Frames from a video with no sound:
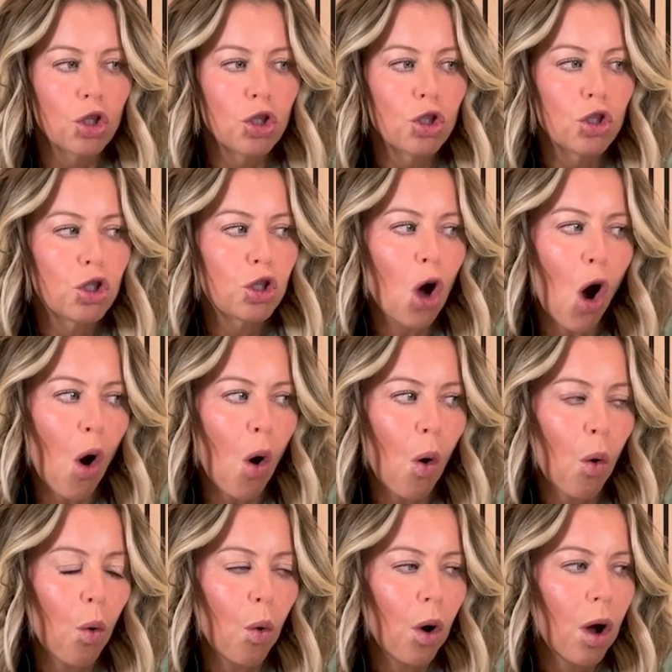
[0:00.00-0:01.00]

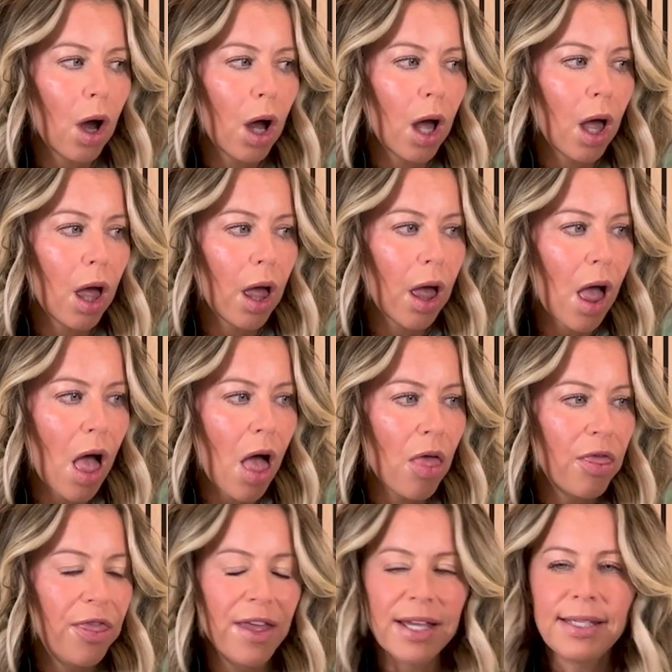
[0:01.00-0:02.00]
So
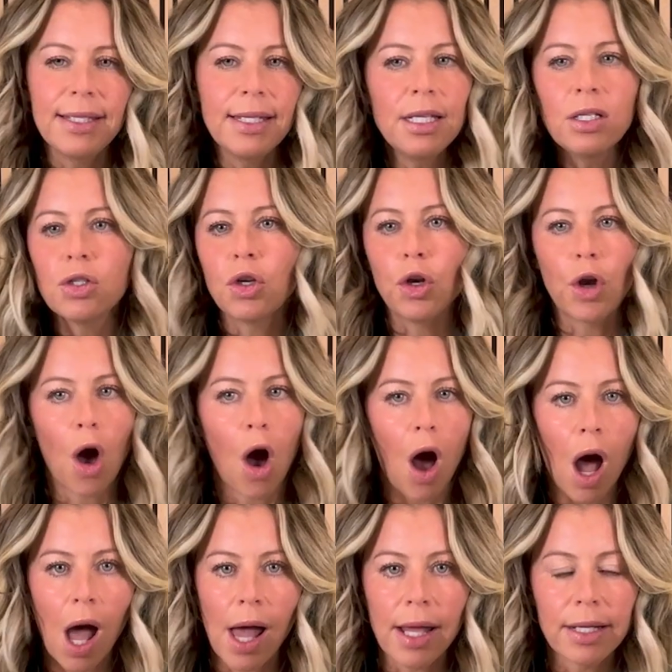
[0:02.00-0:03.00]
this is
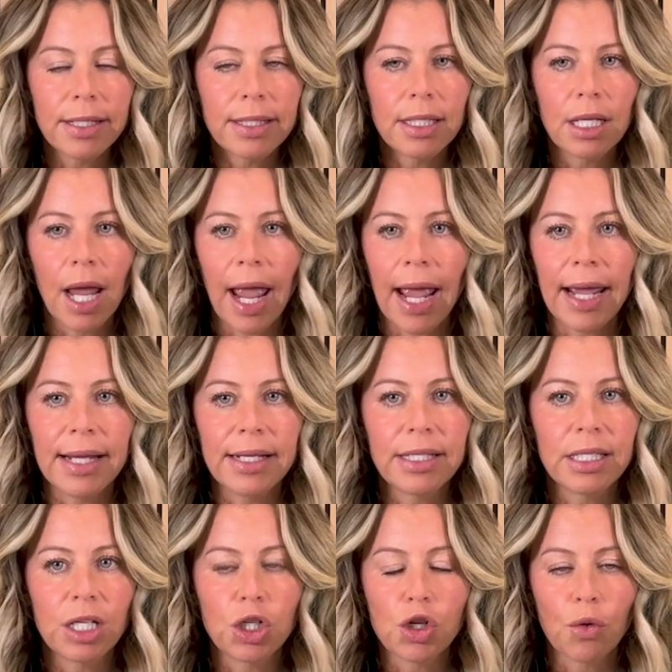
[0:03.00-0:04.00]
not a
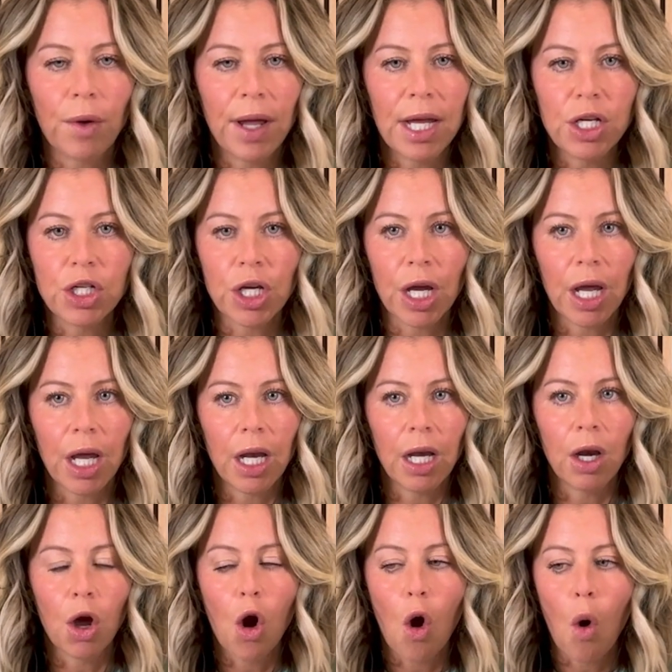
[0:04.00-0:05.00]

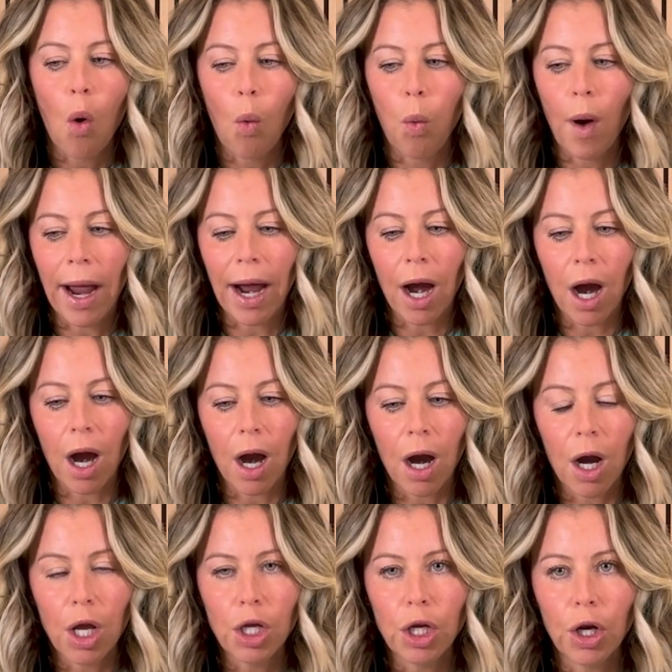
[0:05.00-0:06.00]
situation where,